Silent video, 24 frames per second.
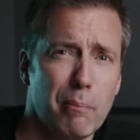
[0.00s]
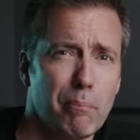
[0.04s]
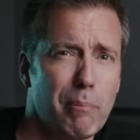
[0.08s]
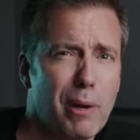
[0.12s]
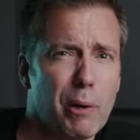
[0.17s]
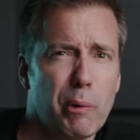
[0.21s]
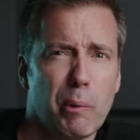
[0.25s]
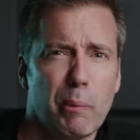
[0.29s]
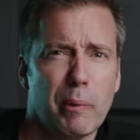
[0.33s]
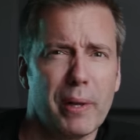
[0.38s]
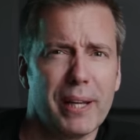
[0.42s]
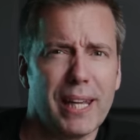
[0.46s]

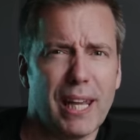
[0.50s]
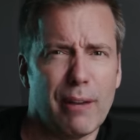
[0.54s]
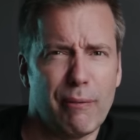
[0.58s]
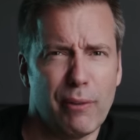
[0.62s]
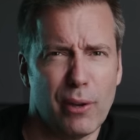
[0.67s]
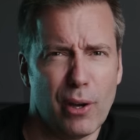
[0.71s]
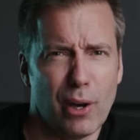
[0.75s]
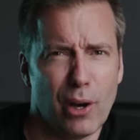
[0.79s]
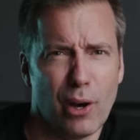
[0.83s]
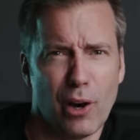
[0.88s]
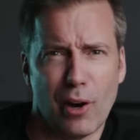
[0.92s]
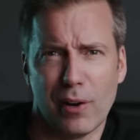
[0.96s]
but we will give
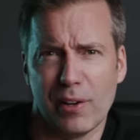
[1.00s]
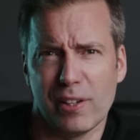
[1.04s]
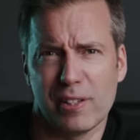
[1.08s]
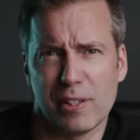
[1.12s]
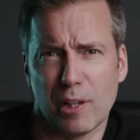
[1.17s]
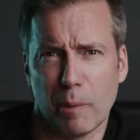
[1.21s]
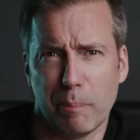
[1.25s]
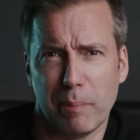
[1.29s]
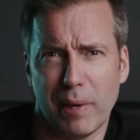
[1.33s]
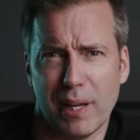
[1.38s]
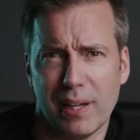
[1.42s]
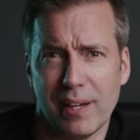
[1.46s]
you our
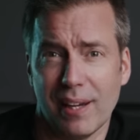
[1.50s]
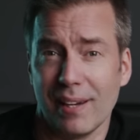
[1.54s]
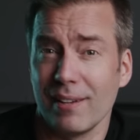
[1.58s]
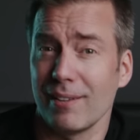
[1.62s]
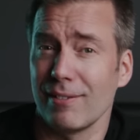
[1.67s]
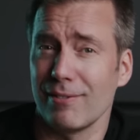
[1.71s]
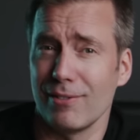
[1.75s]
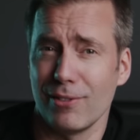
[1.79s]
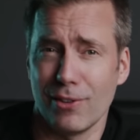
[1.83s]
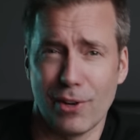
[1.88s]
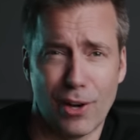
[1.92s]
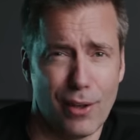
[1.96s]
honest
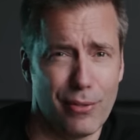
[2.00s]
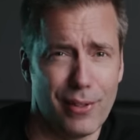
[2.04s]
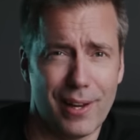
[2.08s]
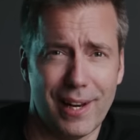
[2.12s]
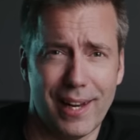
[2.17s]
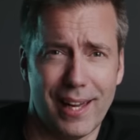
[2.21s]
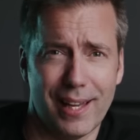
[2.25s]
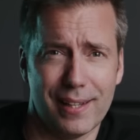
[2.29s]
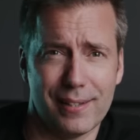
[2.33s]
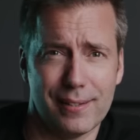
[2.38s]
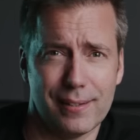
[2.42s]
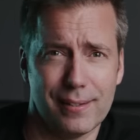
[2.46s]
opinion
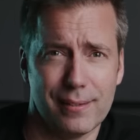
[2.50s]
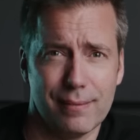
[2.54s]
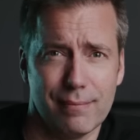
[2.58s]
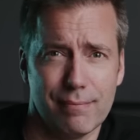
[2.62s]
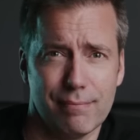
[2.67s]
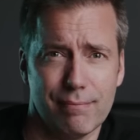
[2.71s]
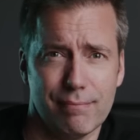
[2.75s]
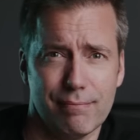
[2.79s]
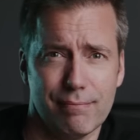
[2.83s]
nonetheless.